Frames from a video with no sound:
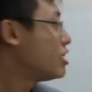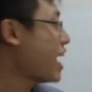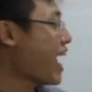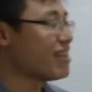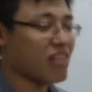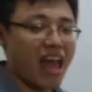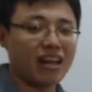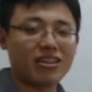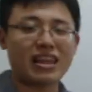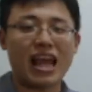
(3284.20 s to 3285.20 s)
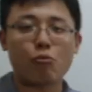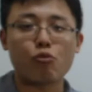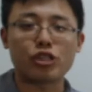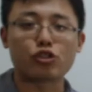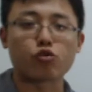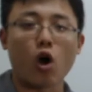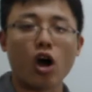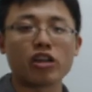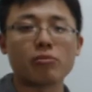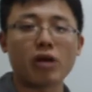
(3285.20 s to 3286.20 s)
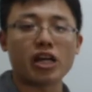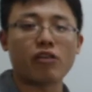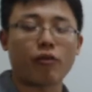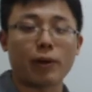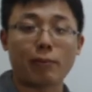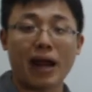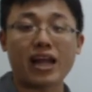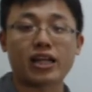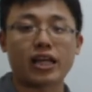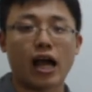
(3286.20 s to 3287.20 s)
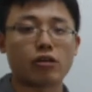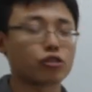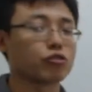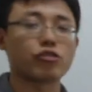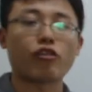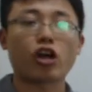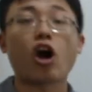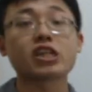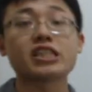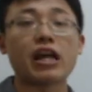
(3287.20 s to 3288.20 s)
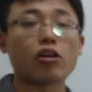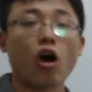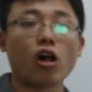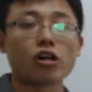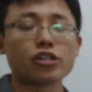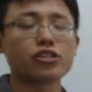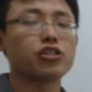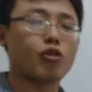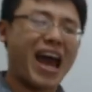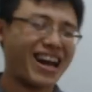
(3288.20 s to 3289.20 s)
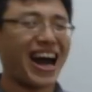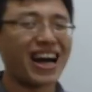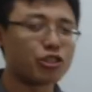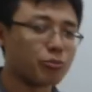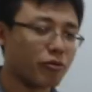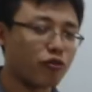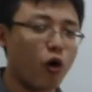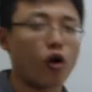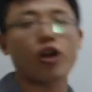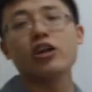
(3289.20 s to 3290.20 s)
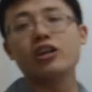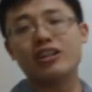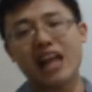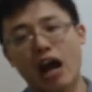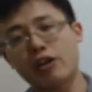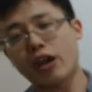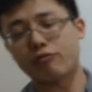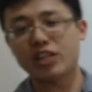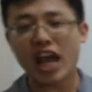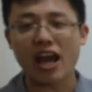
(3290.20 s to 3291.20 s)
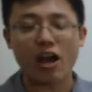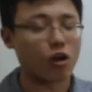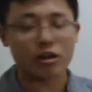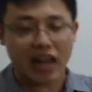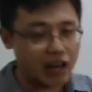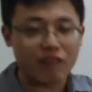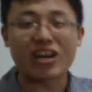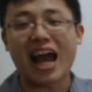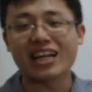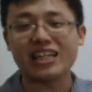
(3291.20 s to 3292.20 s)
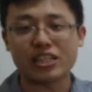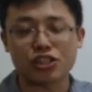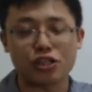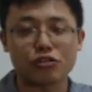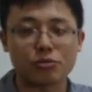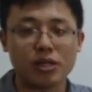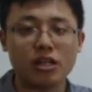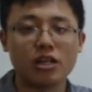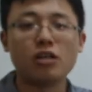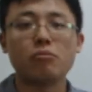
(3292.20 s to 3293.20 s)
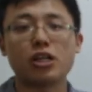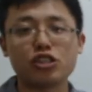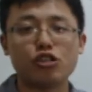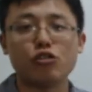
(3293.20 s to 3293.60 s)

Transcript: and then they withdraw the money from your bank account. So if it costs $10, you had $100 before, now you have $90, because